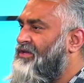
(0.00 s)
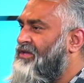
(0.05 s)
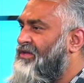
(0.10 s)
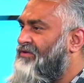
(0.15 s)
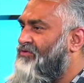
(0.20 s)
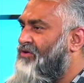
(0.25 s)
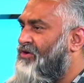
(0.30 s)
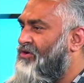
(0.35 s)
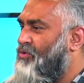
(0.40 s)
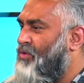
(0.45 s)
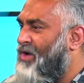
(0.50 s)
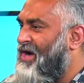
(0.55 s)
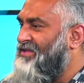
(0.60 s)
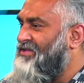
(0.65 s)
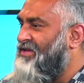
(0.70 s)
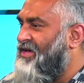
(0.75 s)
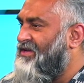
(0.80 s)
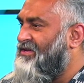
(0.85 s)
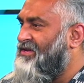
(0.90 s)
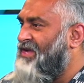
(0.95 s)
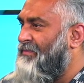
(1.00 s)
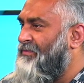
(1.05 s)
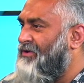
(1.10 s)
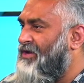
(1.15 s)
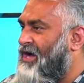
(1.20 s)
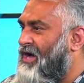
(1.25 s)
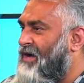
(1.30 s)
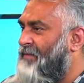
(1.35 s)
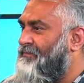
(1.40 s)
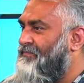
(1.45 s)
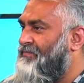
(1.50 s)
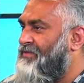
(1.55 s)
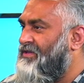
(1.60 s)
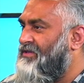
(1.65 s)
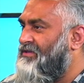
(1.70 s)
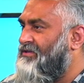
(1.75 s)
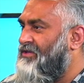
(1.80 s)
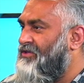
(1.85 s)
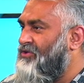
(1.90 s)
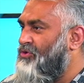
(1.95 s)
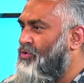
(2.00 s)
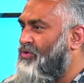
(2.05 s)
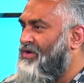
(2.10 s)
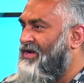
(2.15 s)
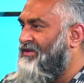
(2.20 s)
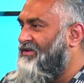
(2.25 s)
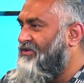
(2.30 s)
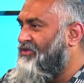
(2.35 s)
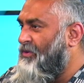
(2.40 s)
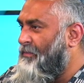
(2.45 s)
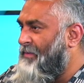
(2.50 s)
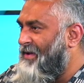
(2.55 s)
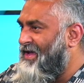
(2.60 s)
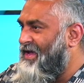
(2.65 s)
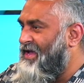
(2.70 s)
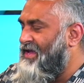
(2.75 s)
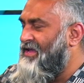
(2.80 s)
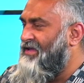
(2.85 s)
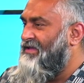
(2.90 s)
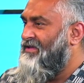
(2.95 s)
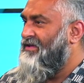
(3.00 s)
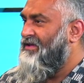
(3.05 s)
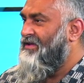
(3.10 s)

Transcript: You've got Gwadar coming up, the, the new kind of Dubai,